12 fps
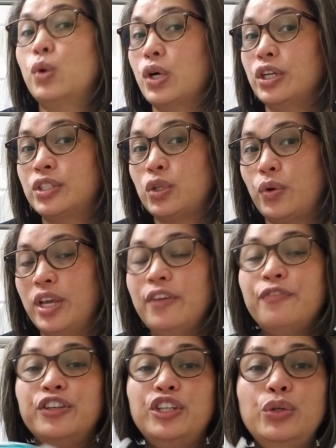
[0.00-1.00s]
So
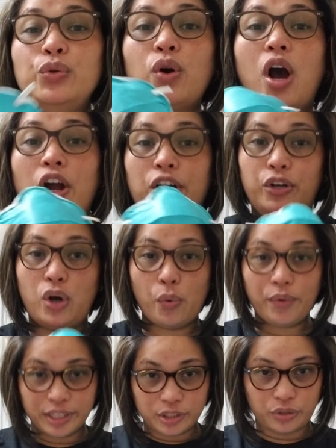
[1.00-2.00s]
if you are
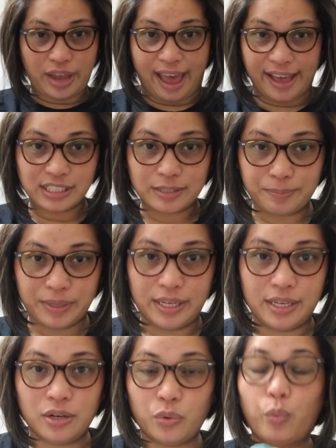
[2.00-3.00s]
going to ask
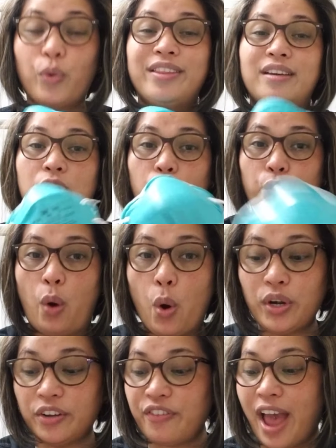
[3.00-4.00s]
me with the
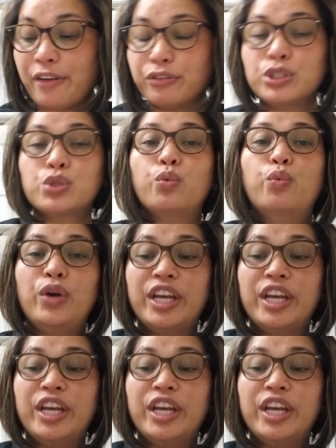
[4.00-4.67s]
coronavirus,